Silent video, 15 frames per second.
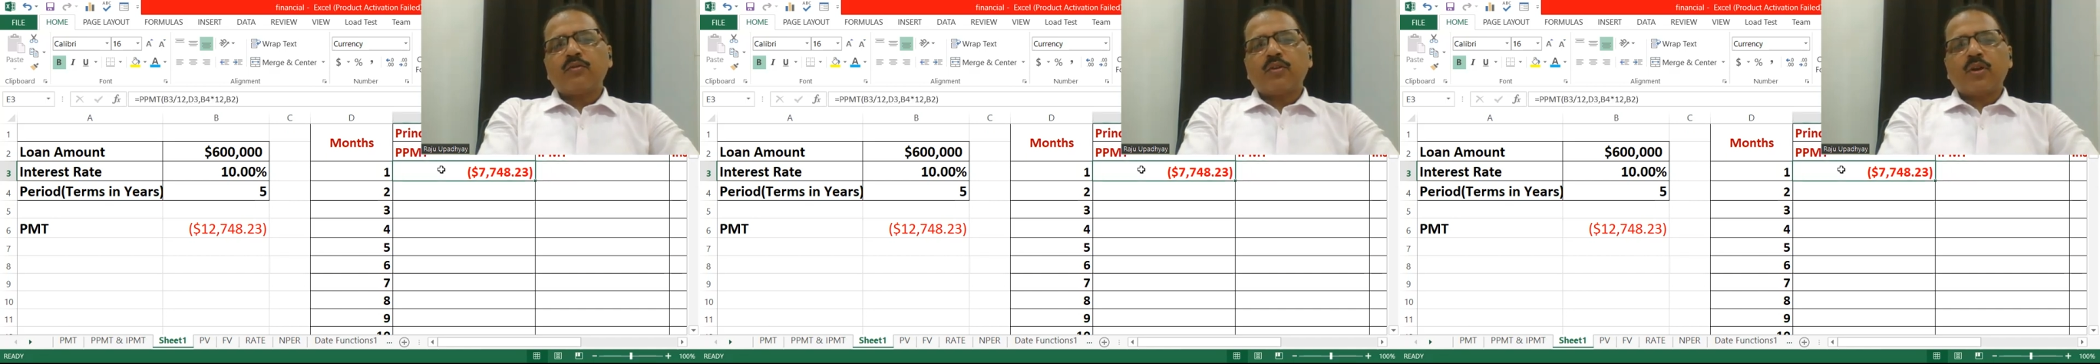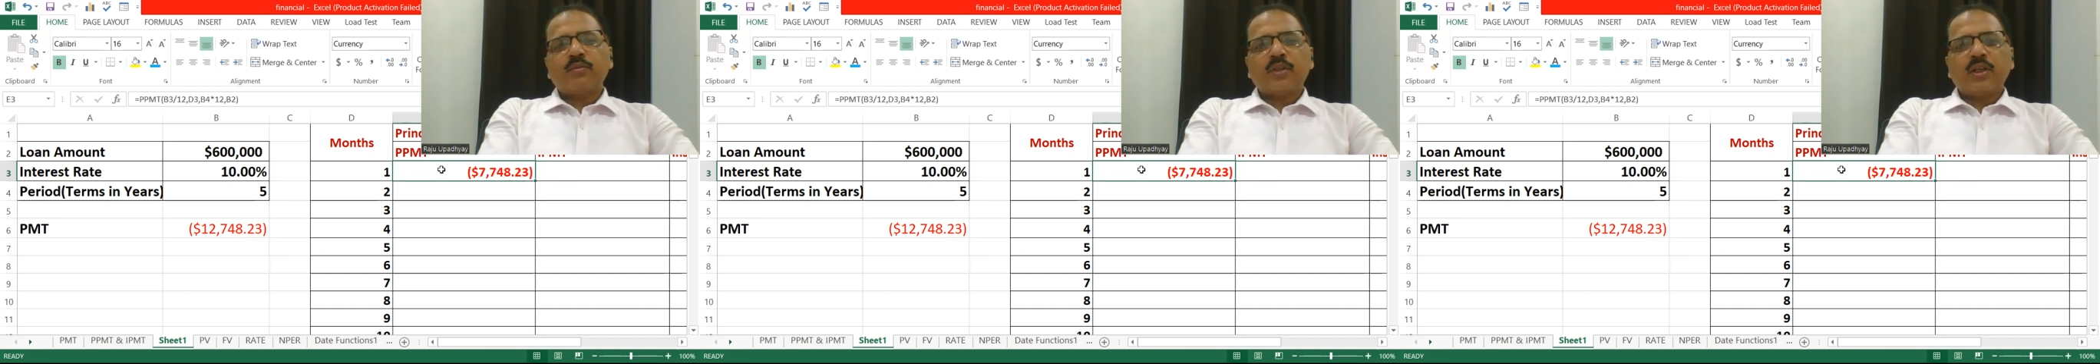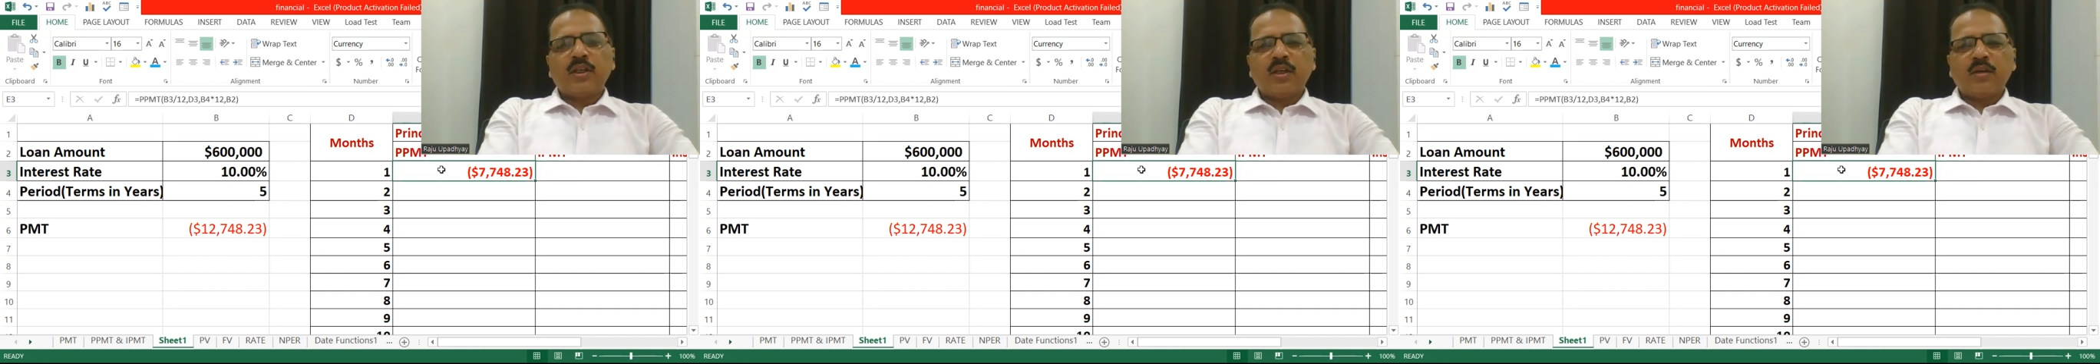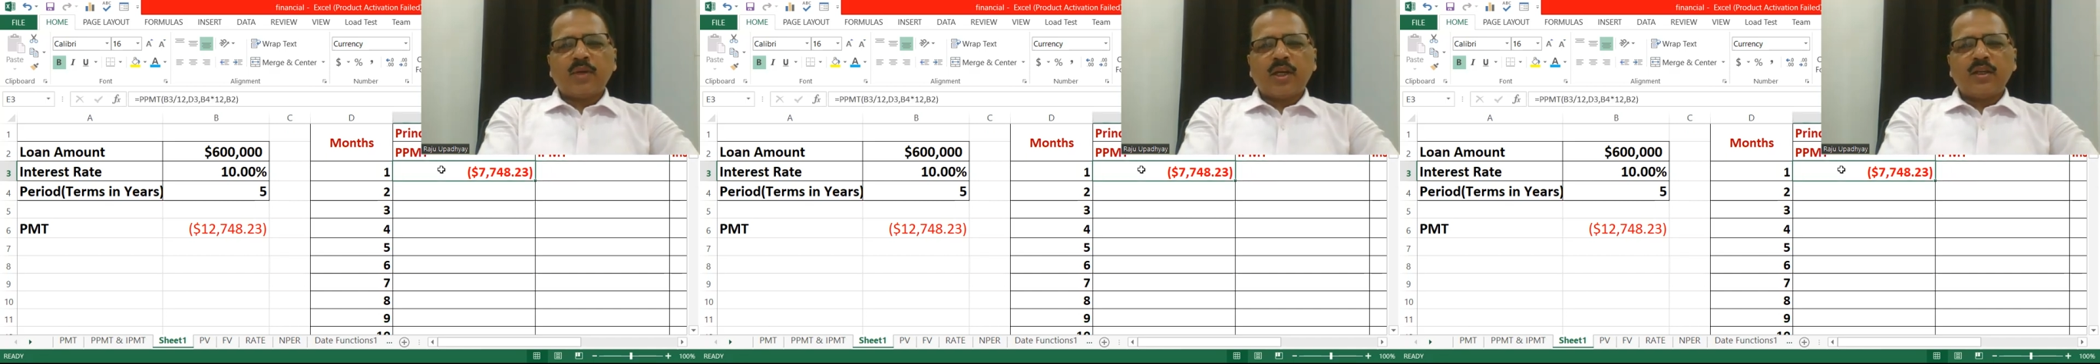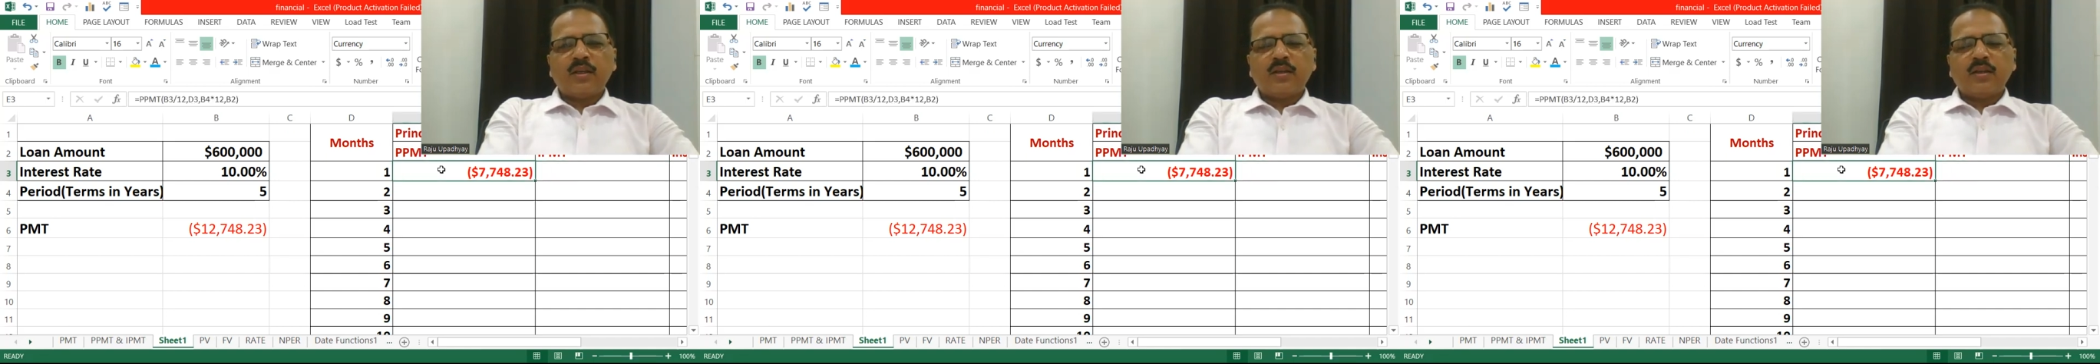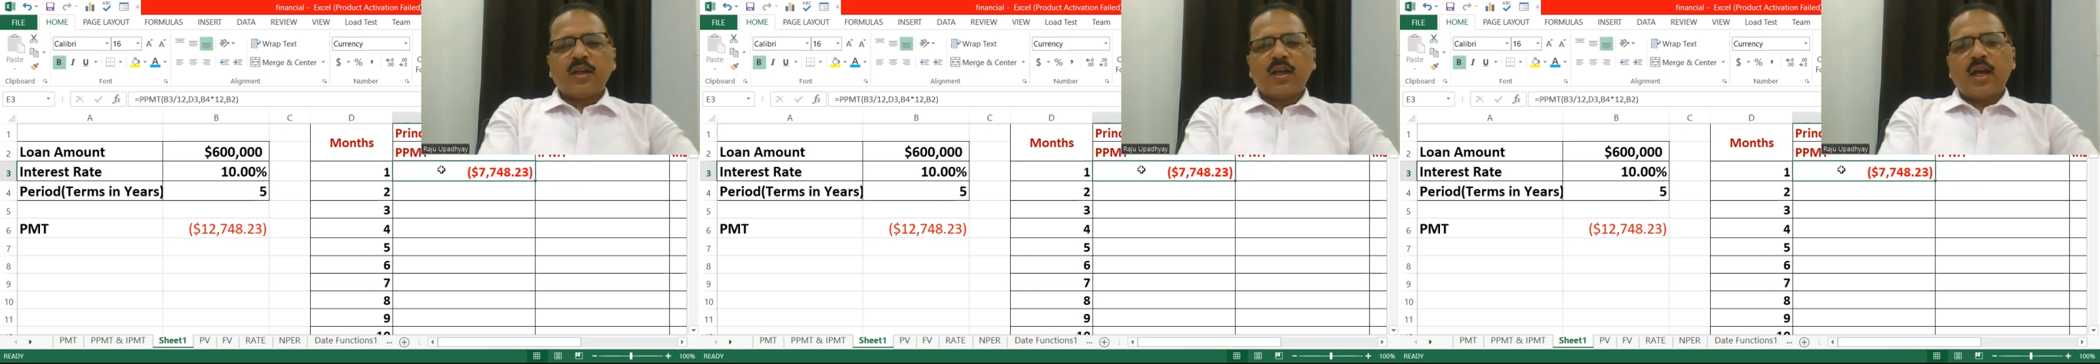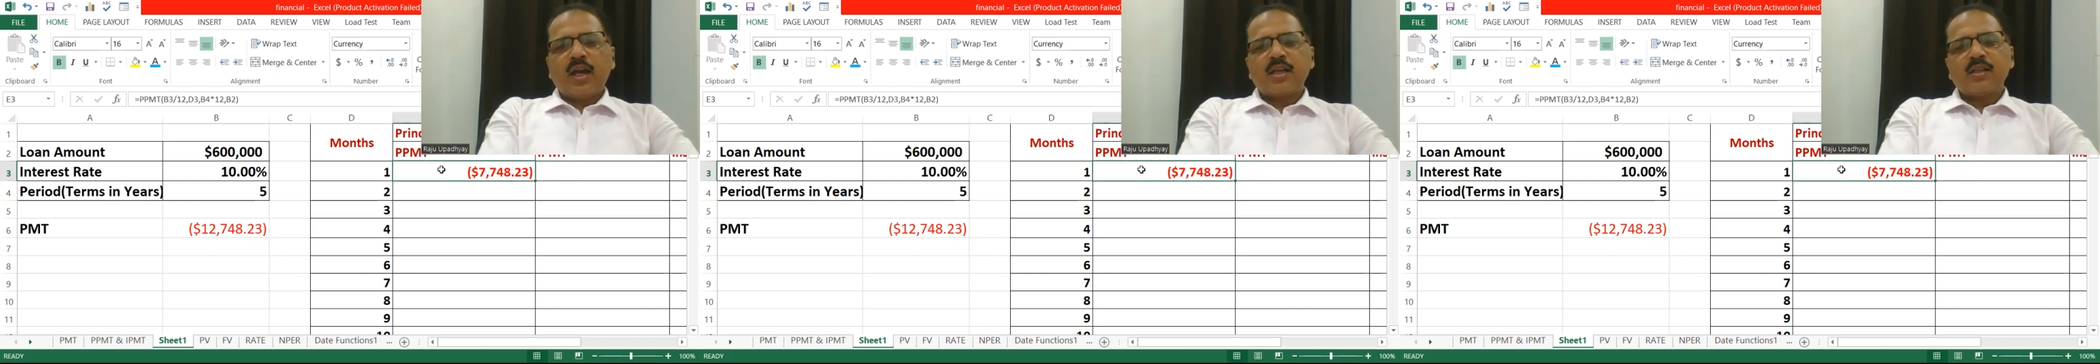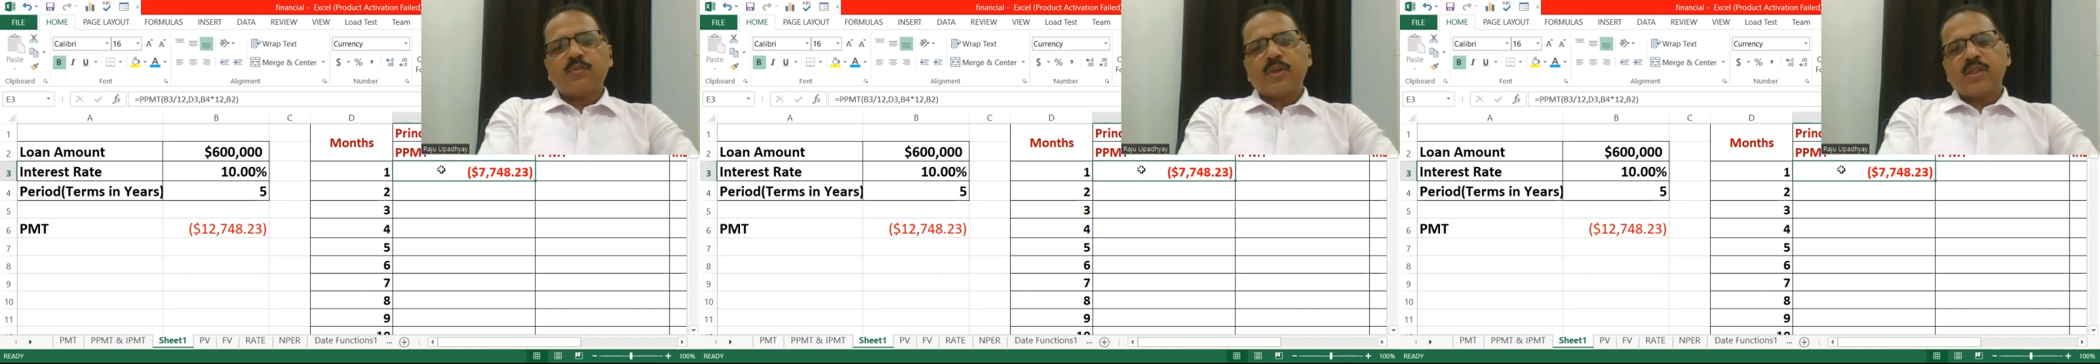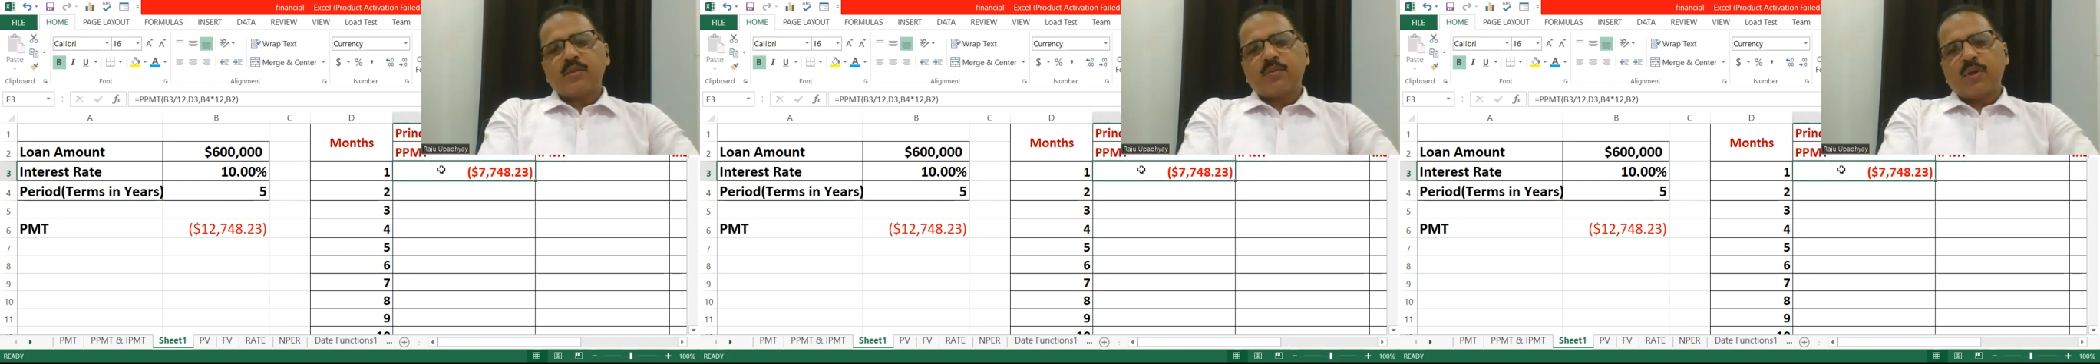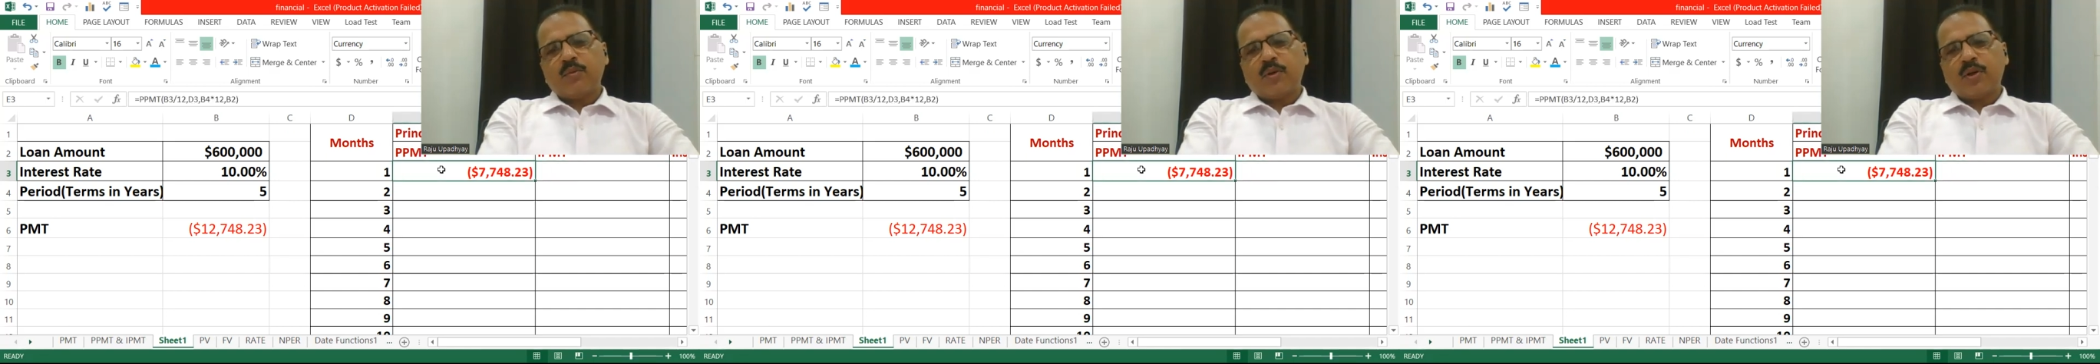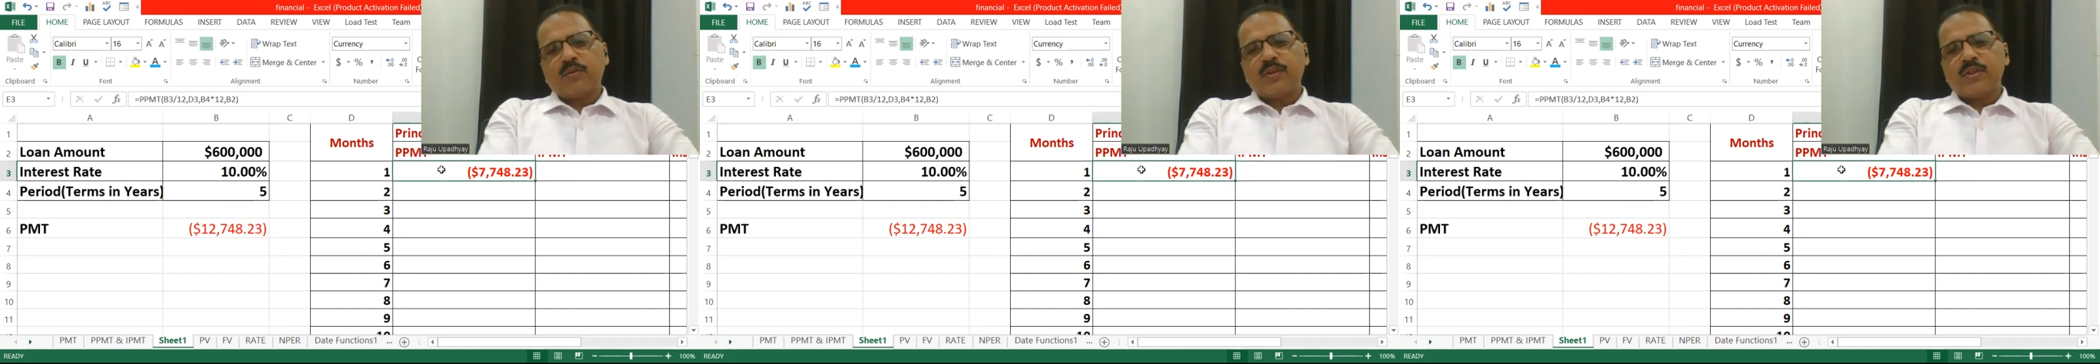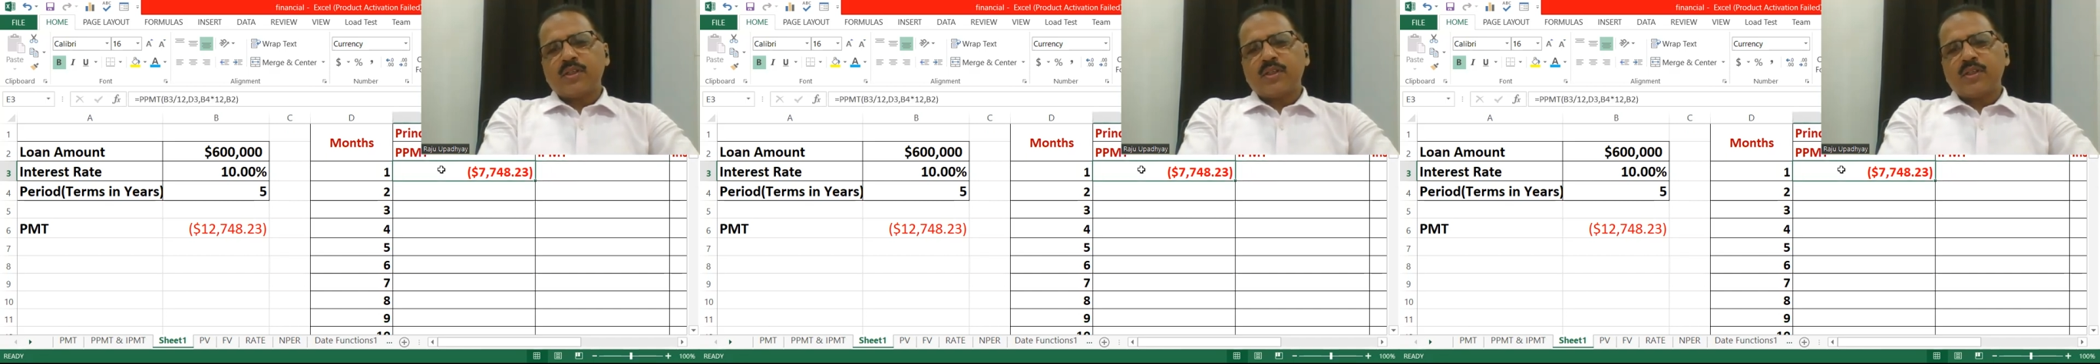from the EMI as principal amount,